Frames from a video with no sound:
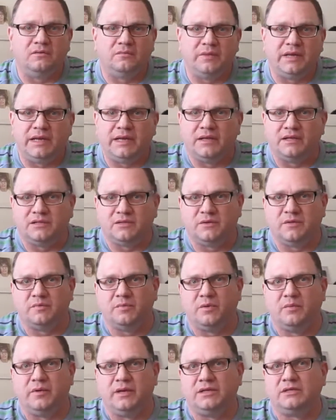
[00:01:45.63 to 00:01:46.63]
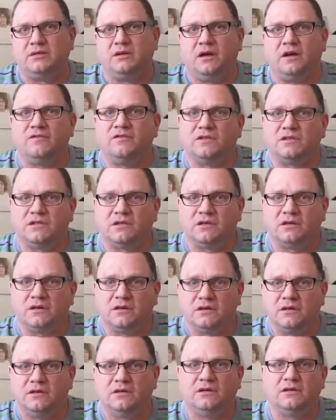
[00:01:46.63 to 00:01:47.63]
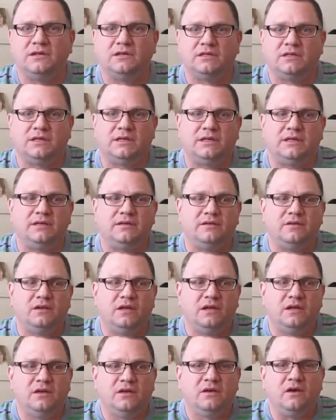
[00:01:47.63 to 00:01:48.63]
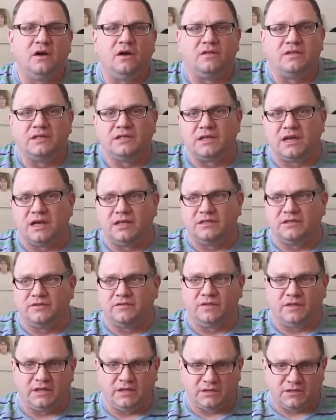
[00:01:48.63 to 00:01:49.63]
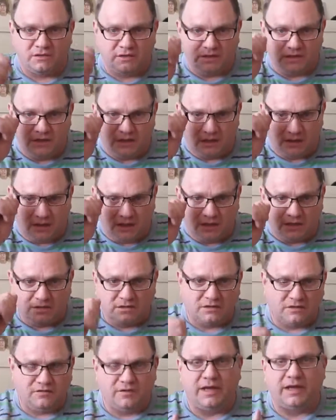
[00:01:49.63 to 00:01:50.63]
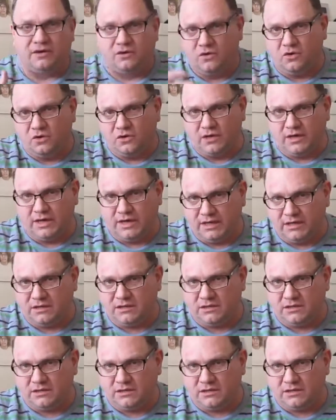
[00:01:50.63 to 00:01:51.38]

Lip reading: meetings with probation officers and all these kinds of things. So he's got lots of, and court